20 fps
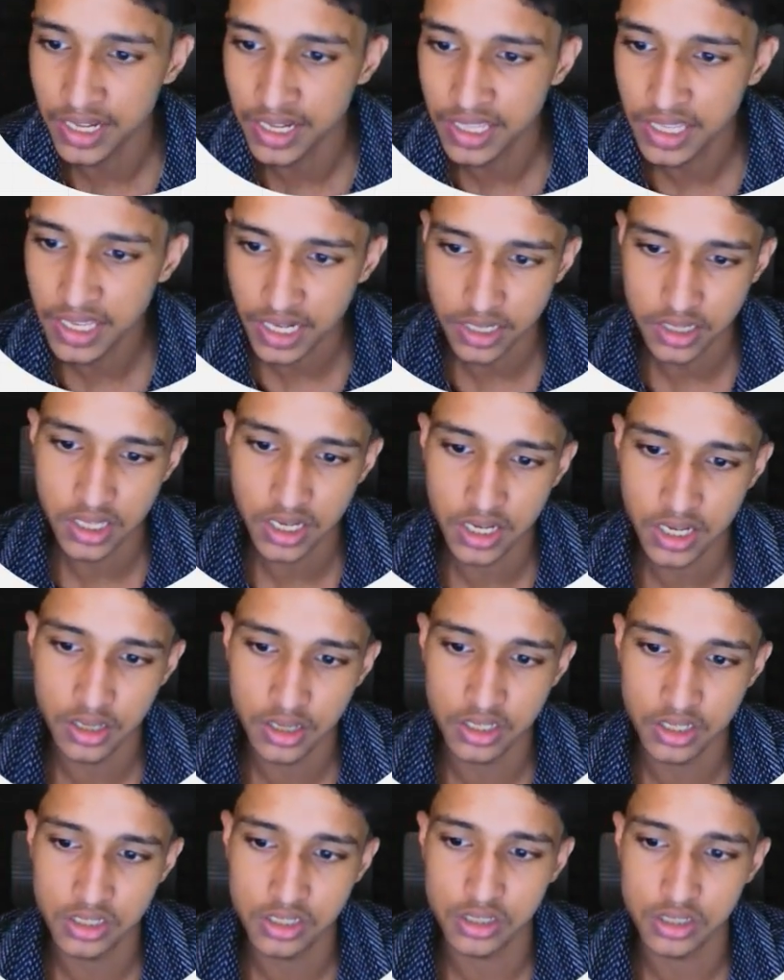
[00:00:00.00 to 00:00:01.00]
and yet there
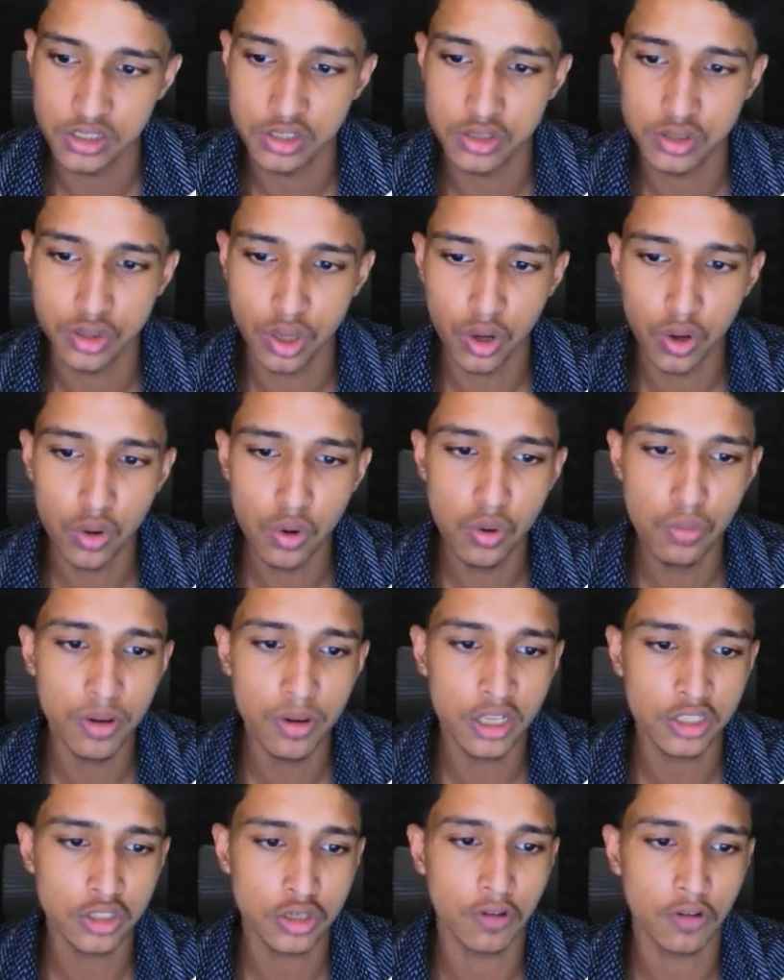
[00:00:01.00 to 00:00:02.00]
is so
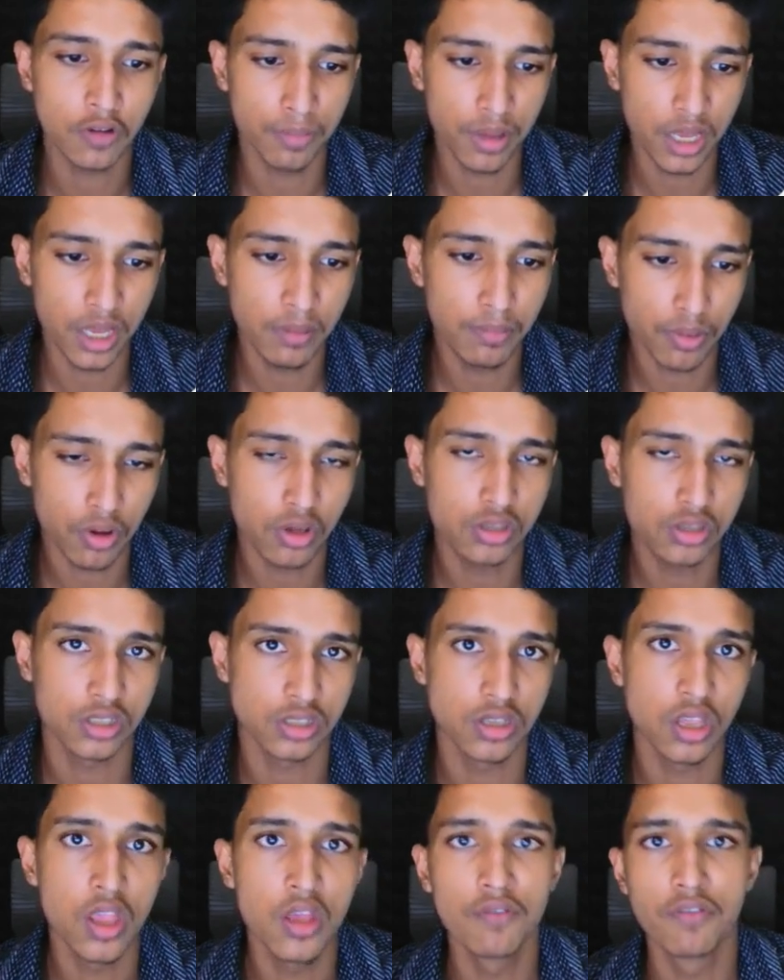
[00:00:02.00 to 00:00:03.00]
much of a big
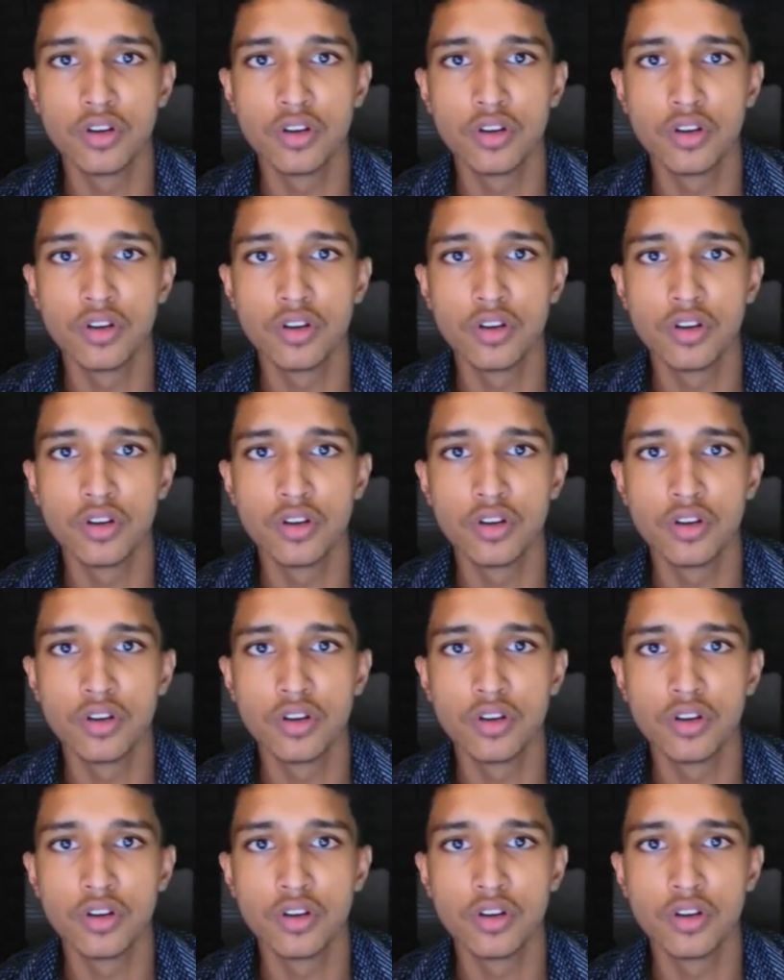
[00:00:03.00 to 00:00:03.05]
process